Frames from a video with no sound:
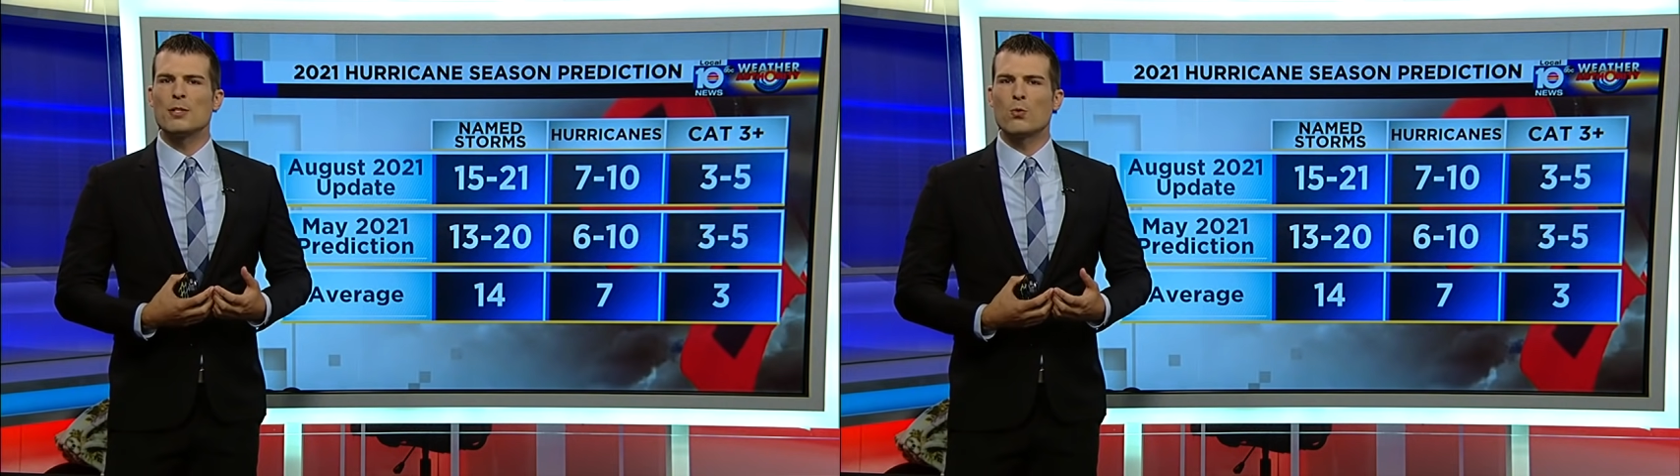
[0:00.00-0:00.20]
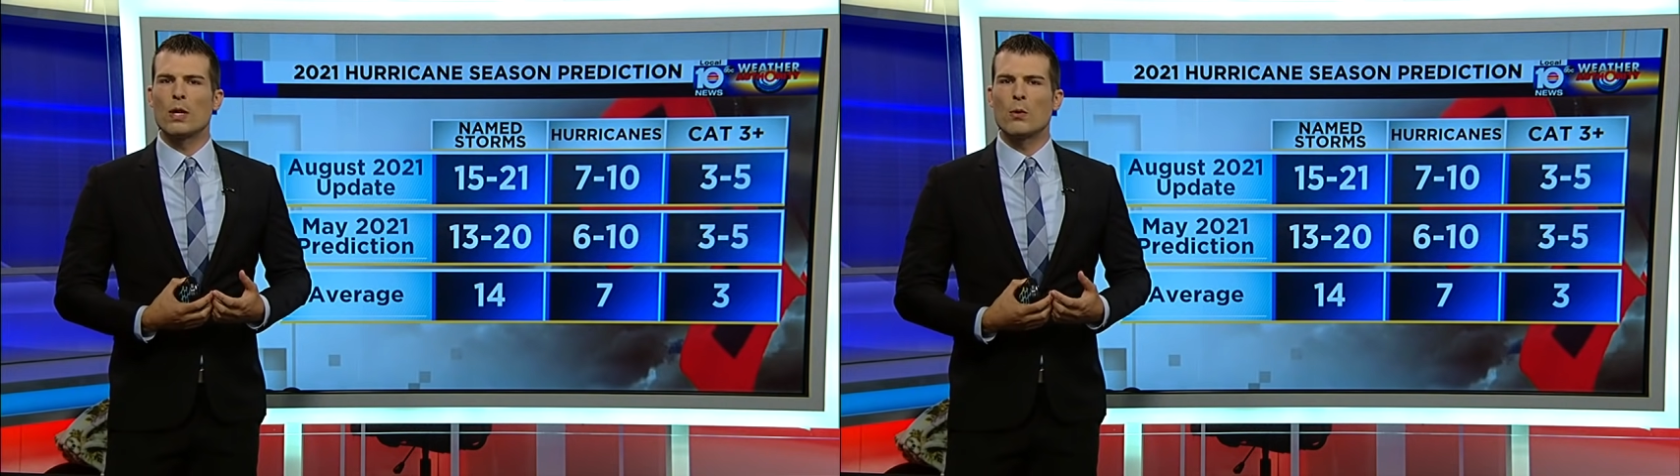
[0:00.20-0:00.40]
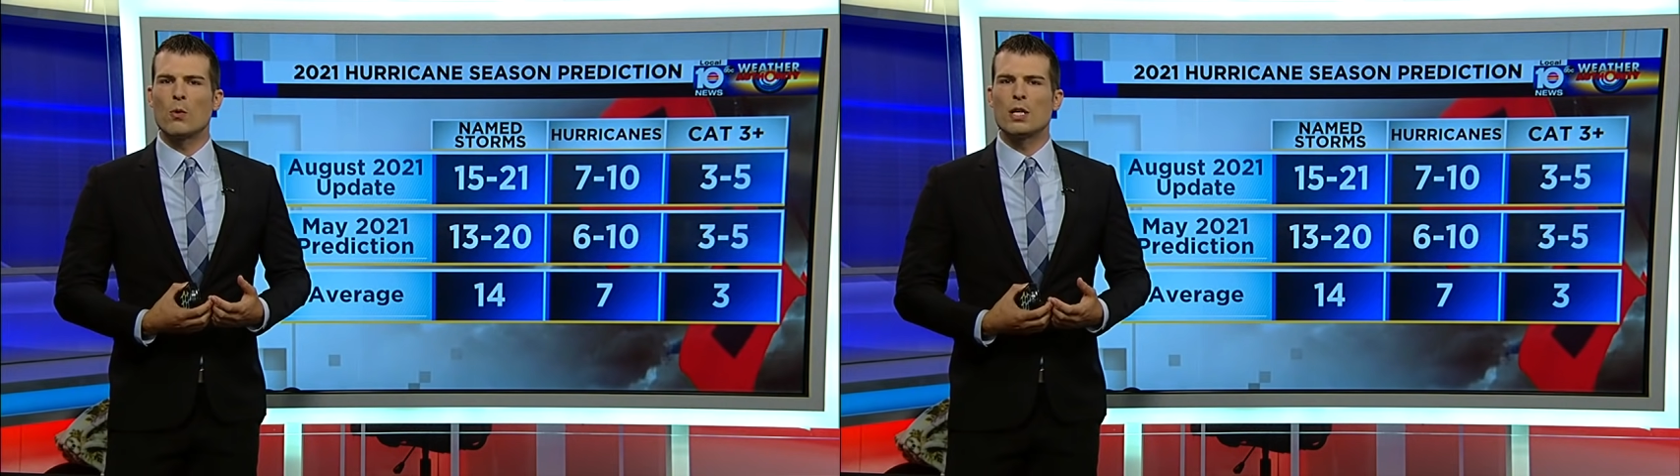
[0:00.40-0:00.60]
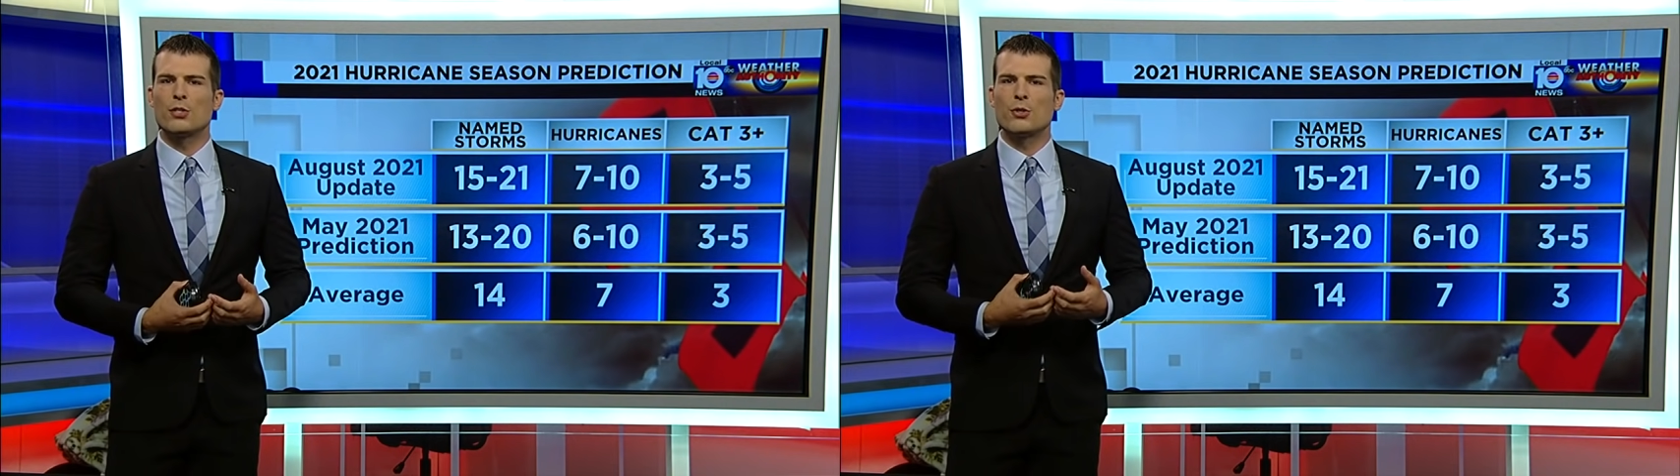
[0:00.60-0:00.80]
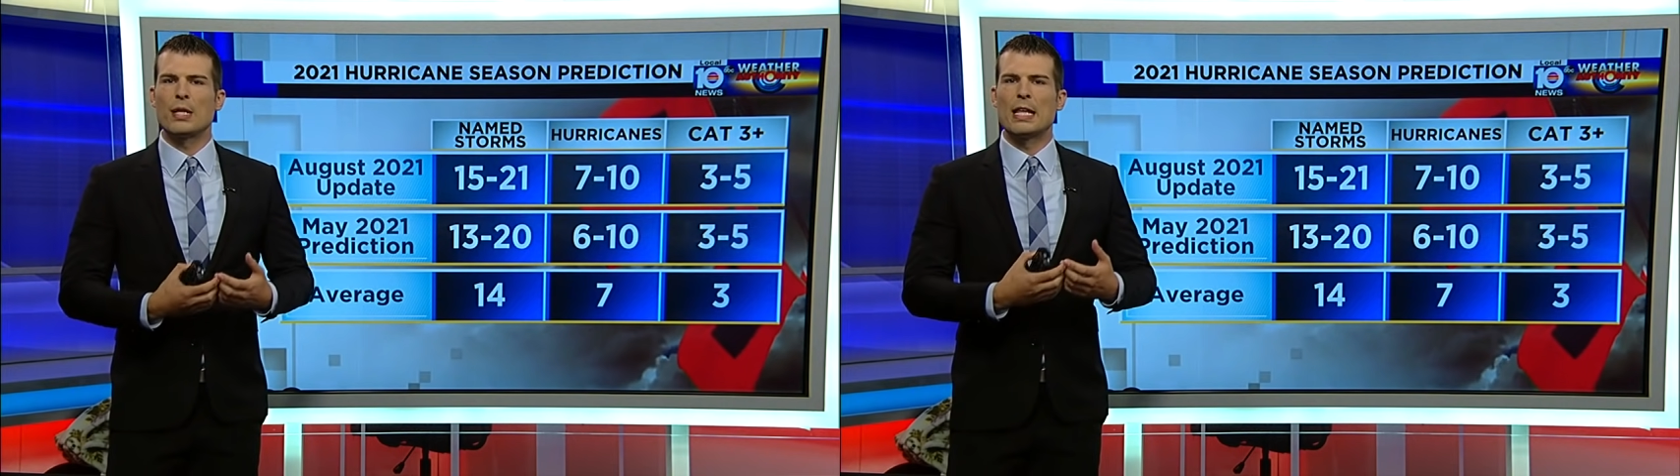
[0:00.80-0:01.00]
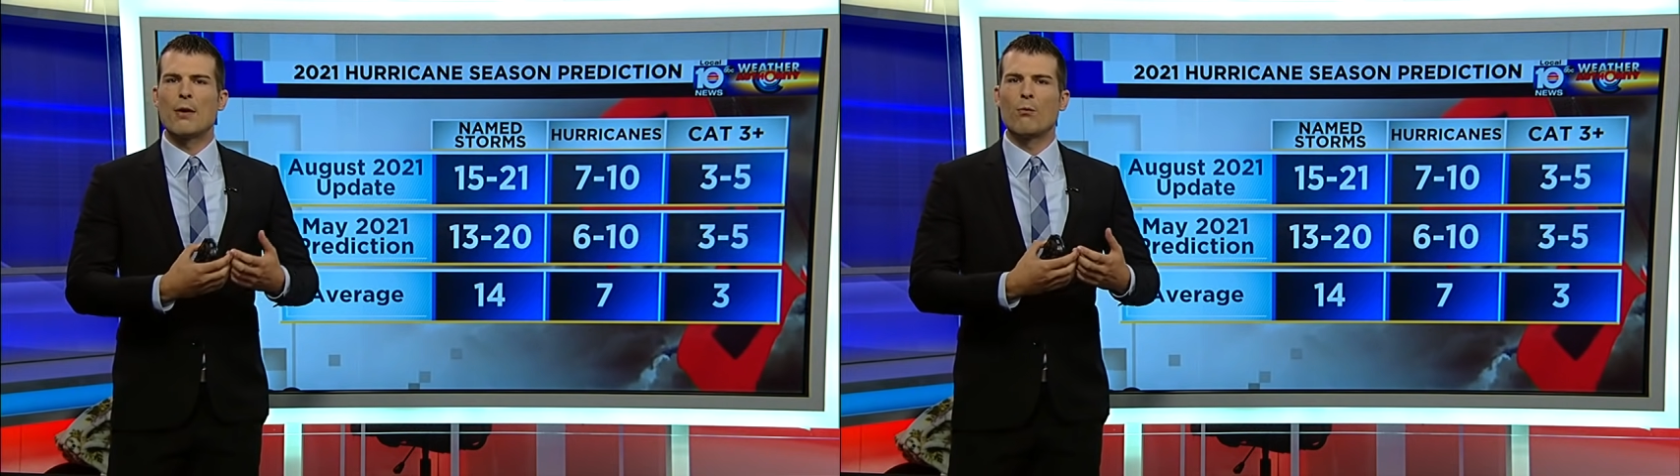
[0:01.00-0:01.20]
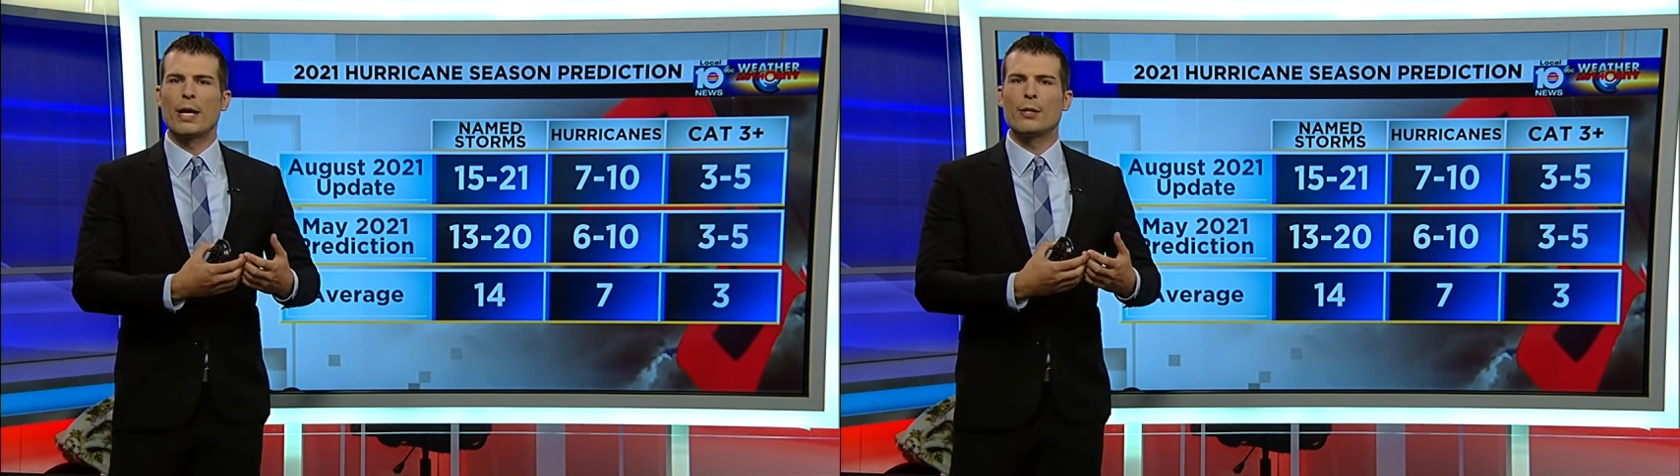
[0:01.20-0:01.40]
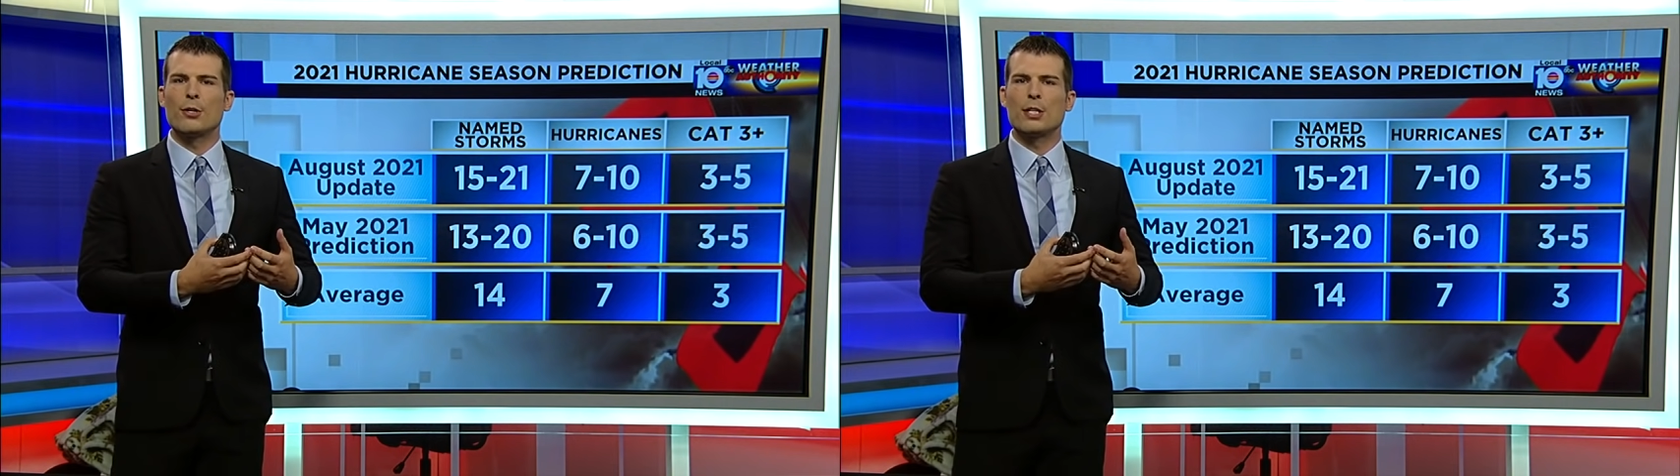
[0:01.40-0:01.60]
as what it was during that
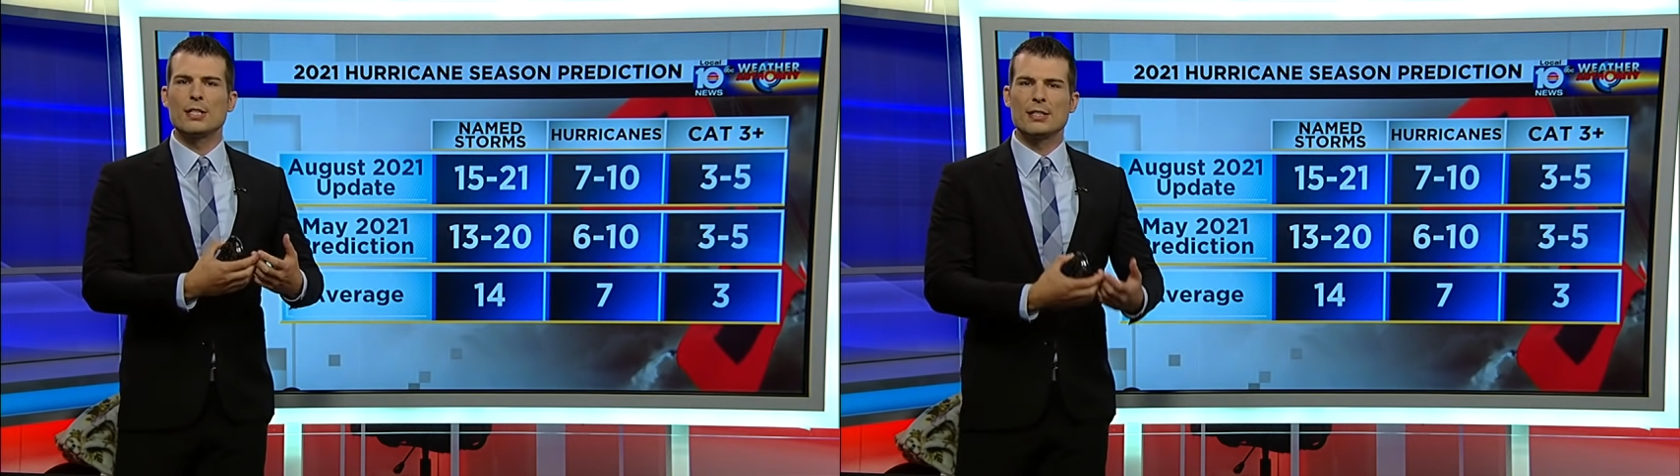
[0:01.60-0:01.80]
record